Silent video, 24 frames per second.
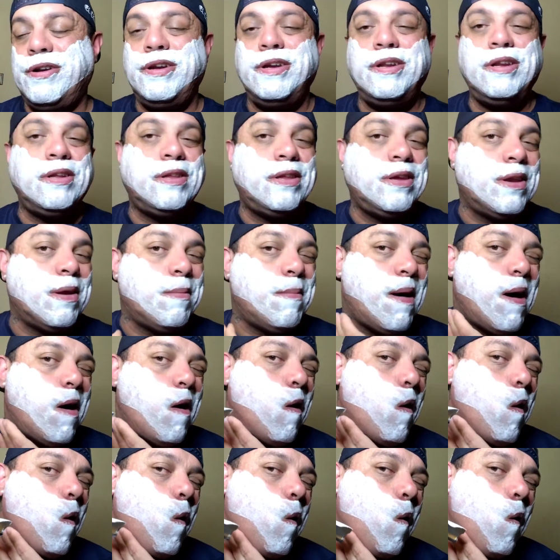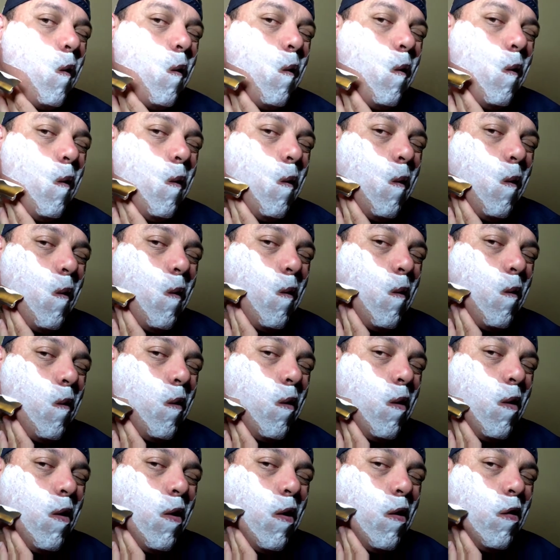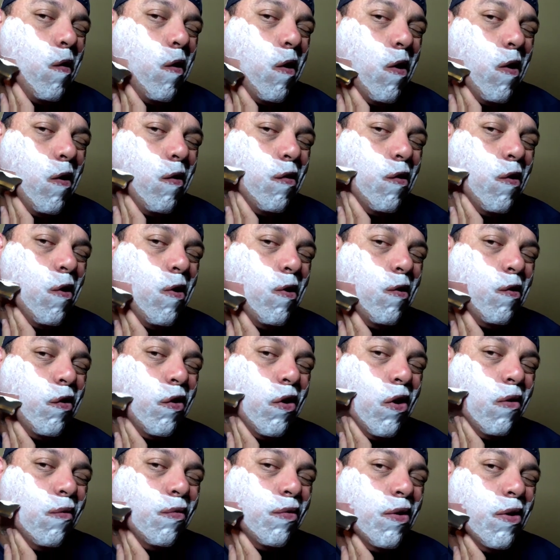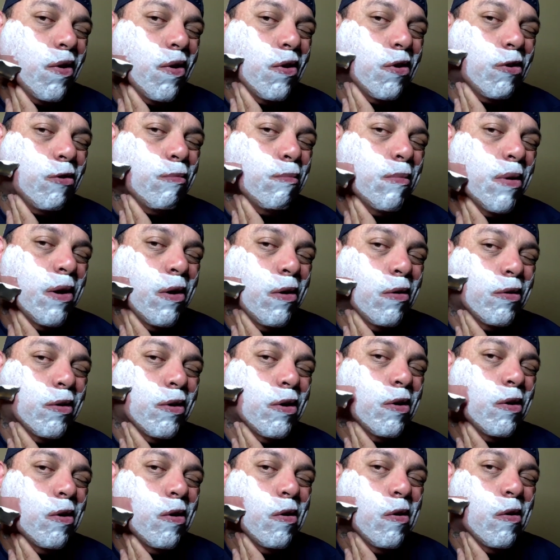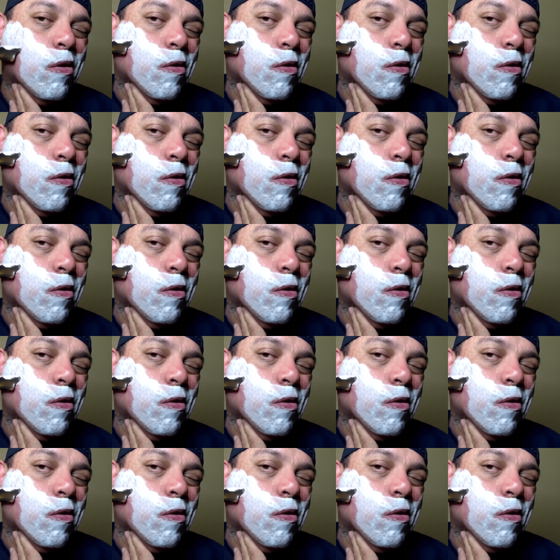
her anything about it. She said it herself that it smelled